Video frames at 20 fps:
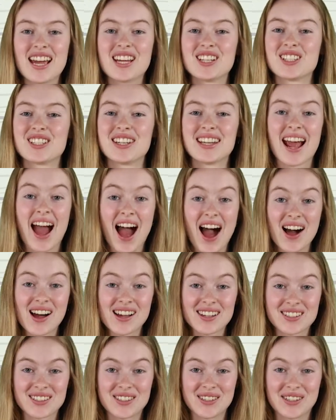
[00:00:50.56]
She
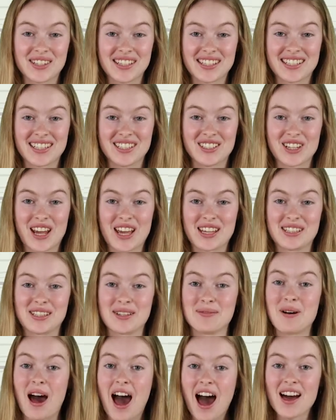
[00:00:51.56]
asked you to suggest
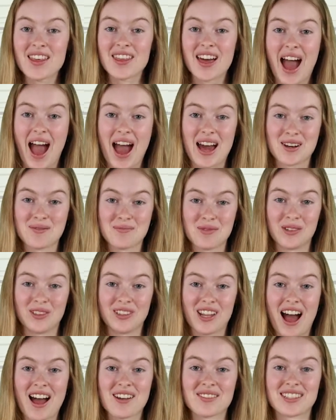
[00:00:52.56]
some other animal
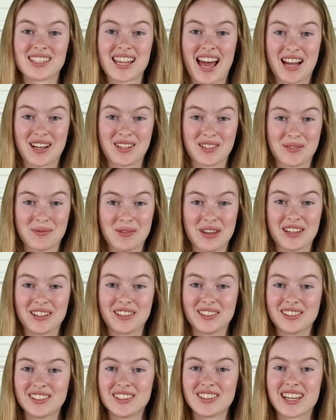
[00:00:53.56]
life cycles we
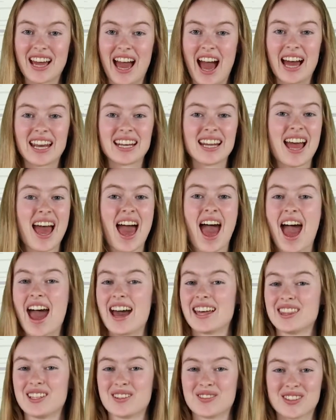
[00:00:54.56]
could look at,
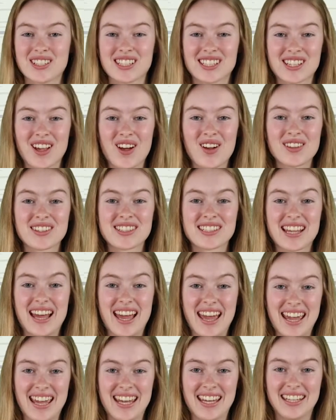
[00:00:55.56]
and the results
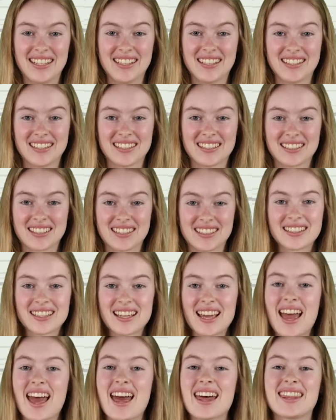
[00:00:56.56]
are in.
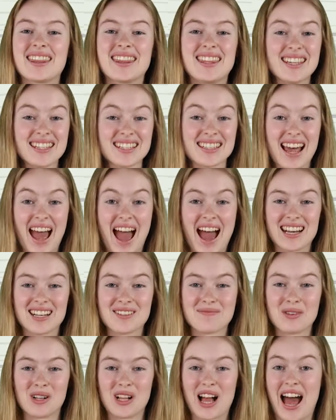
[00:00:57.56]
This
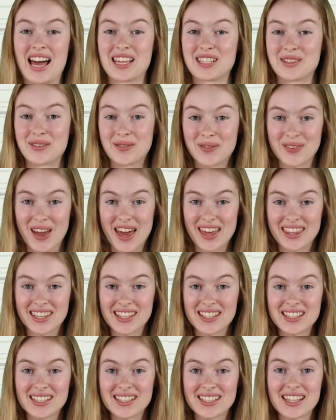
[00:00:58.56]
animal has
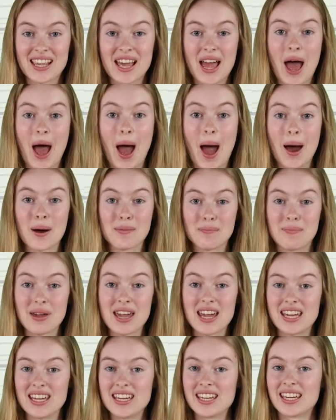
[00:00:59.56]
feathers, a
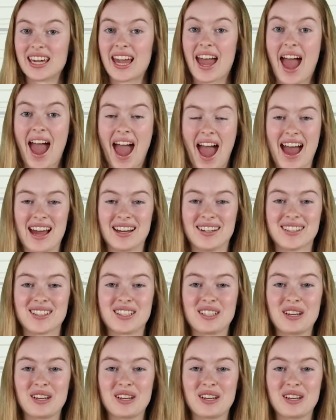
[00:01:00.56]
beak, and